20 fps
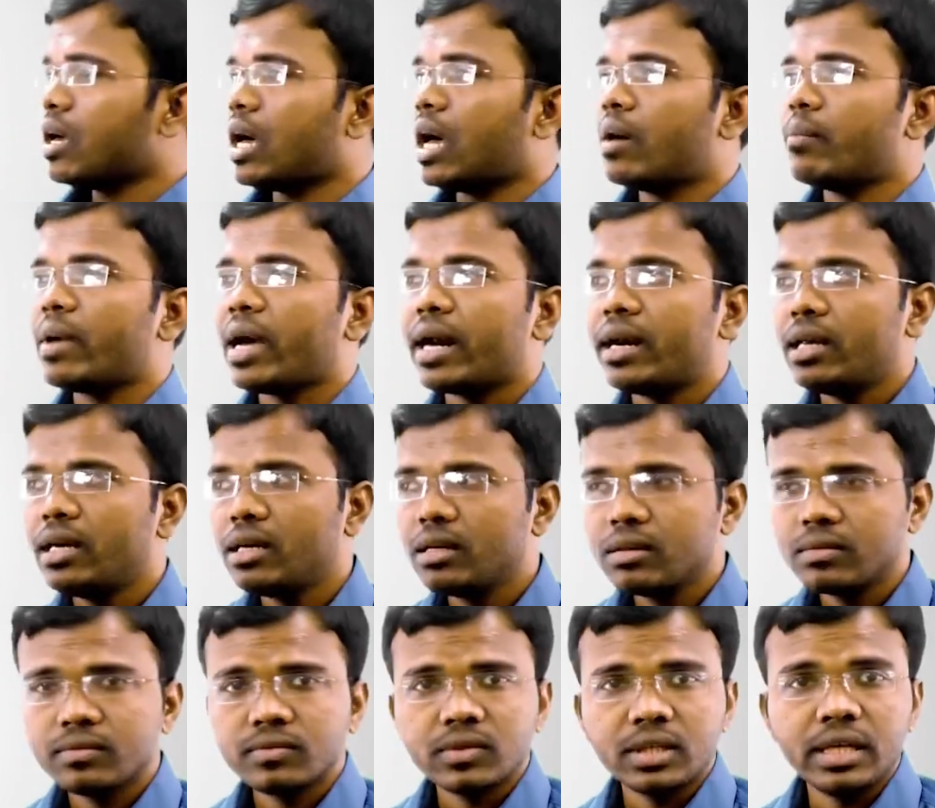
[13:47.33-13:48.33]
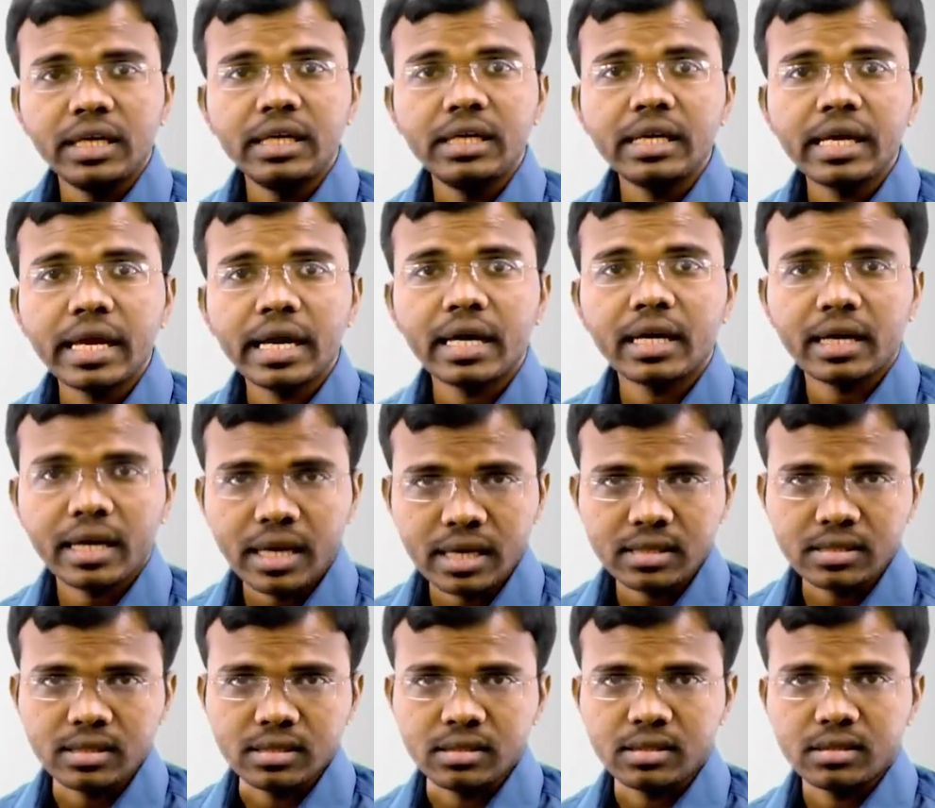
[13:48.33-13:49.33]
I'm adding indirect
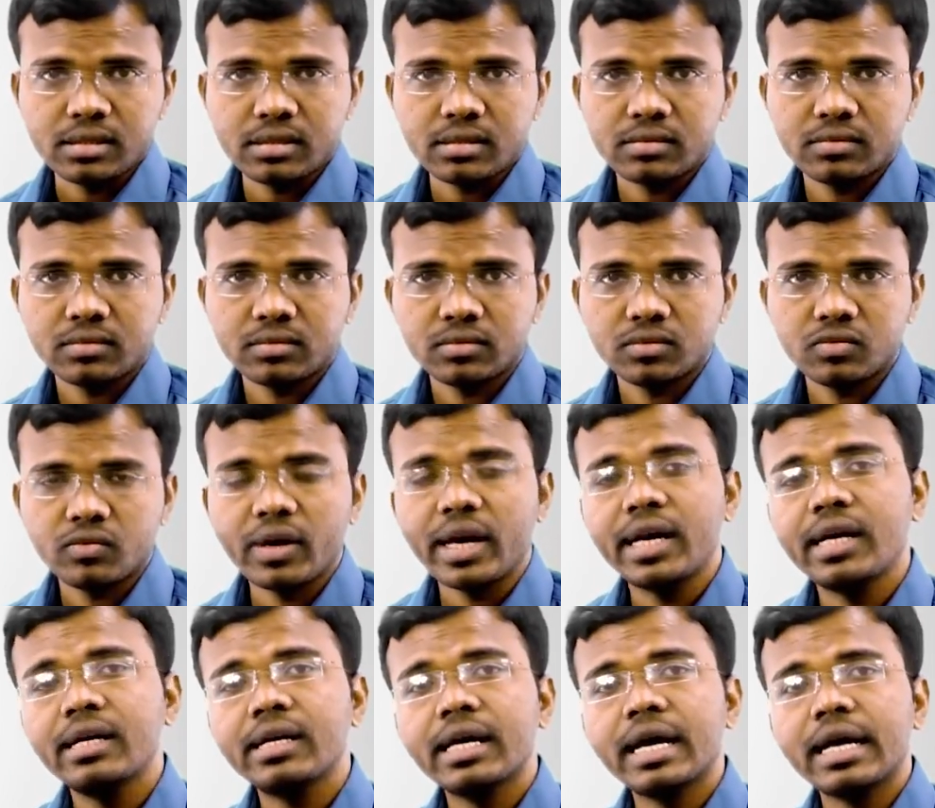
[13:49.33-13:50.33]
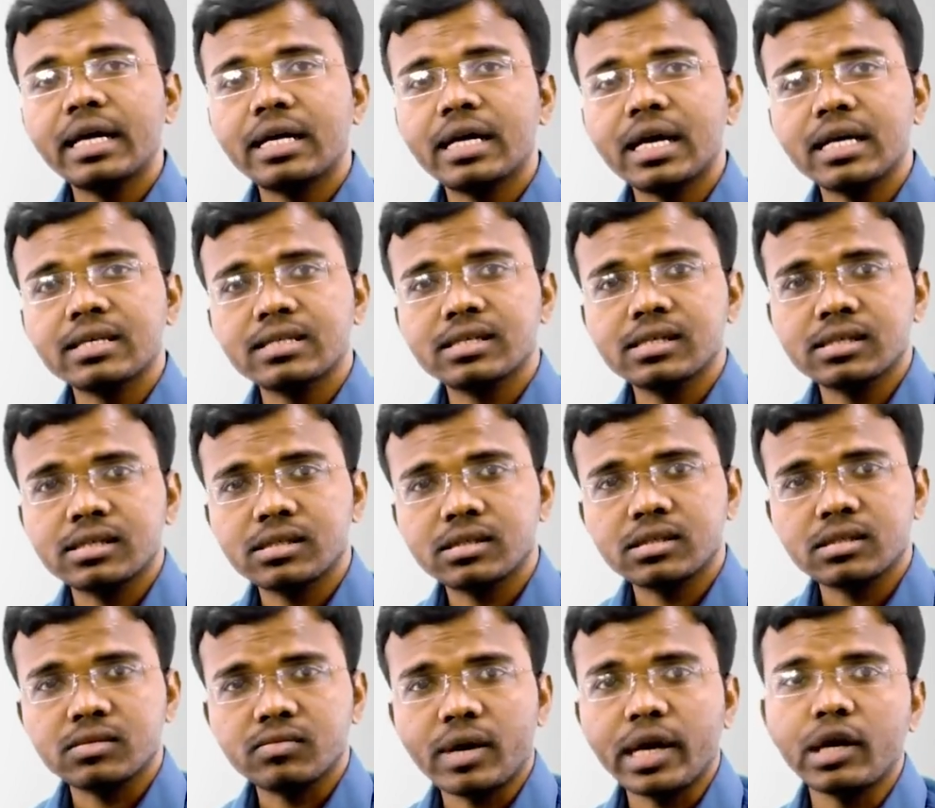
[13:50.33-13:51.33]
taxes. Why indirect
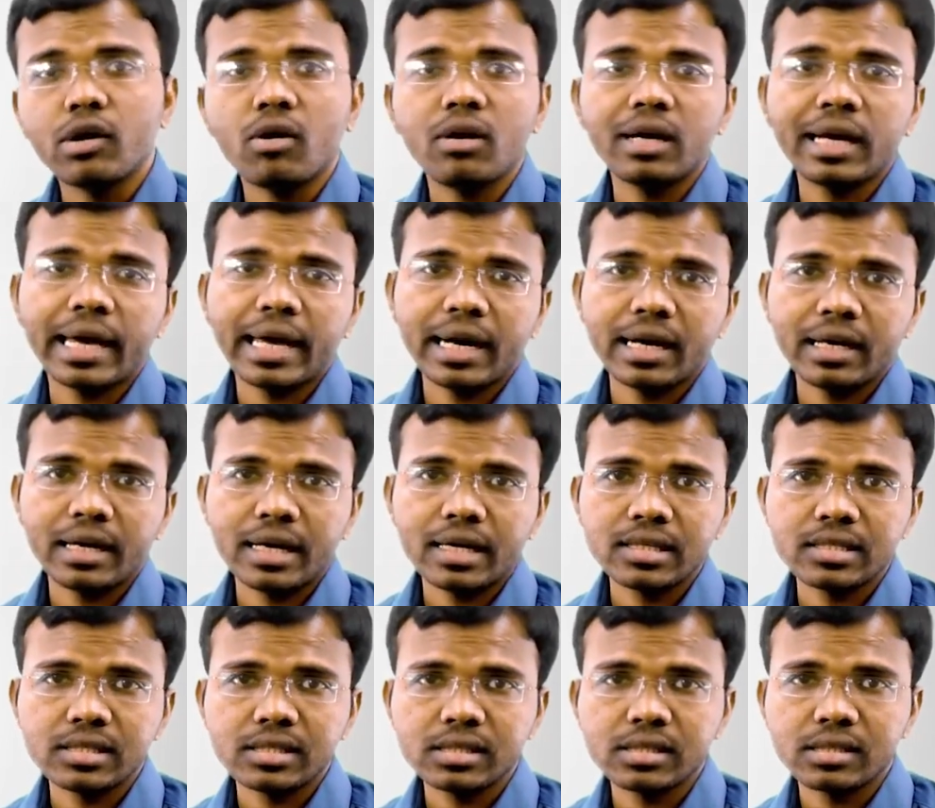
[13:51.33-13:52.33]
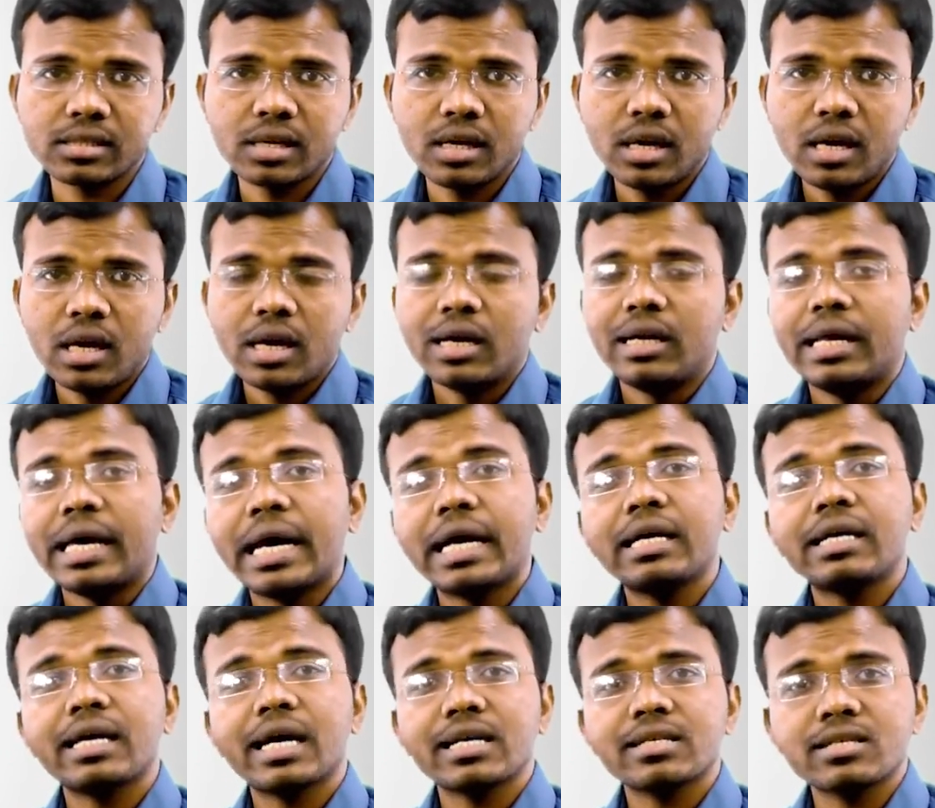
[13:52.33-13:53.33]
taxes? Why not direct taxes?
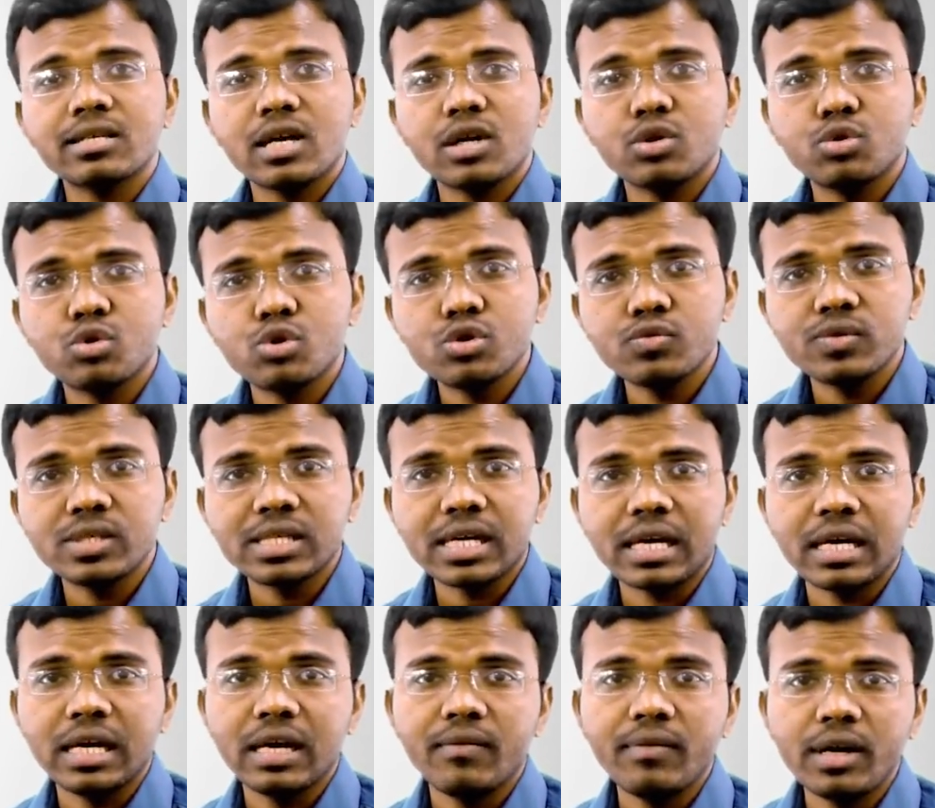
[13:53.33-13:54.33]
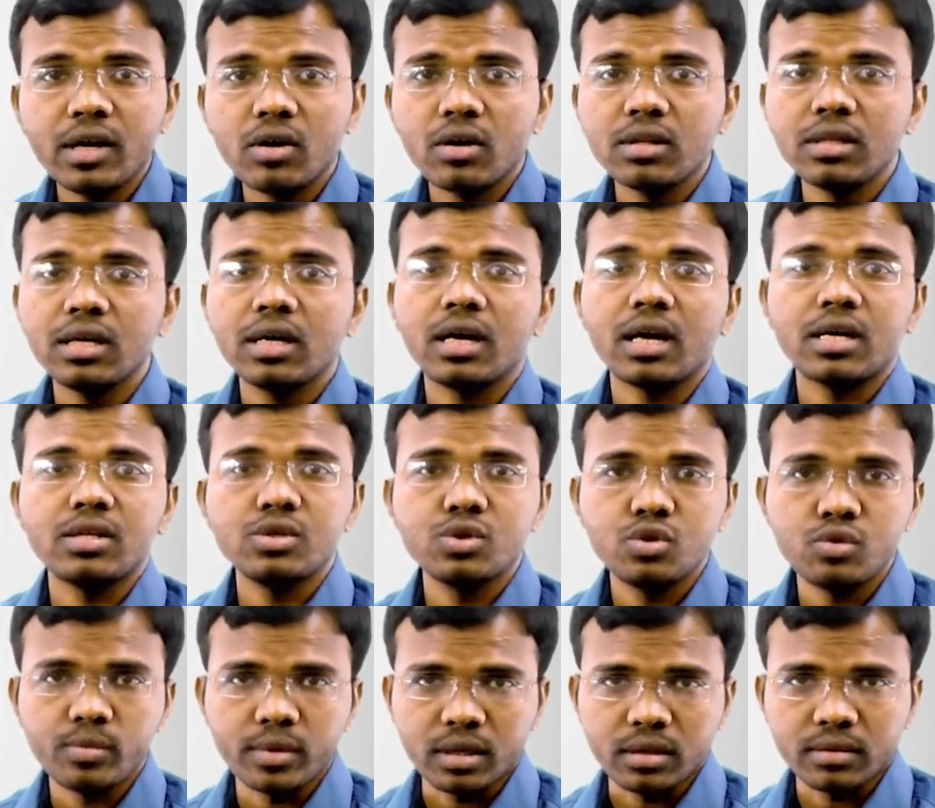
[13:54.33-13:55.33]
Direct taxes are those which are levied on the
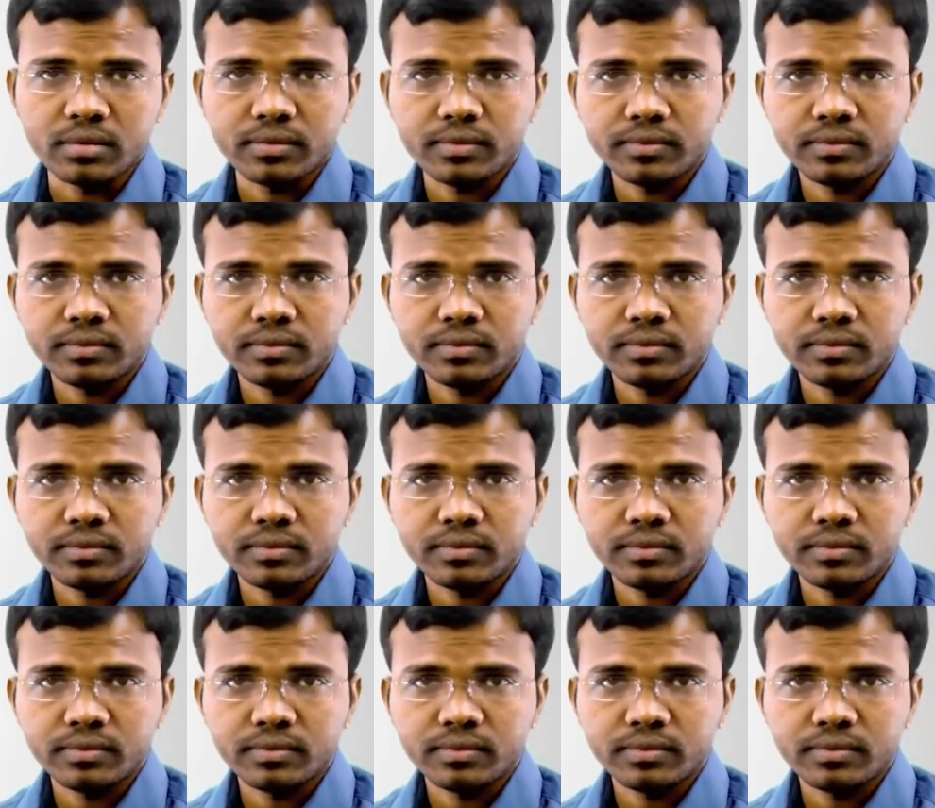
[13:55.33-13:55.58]
consumer.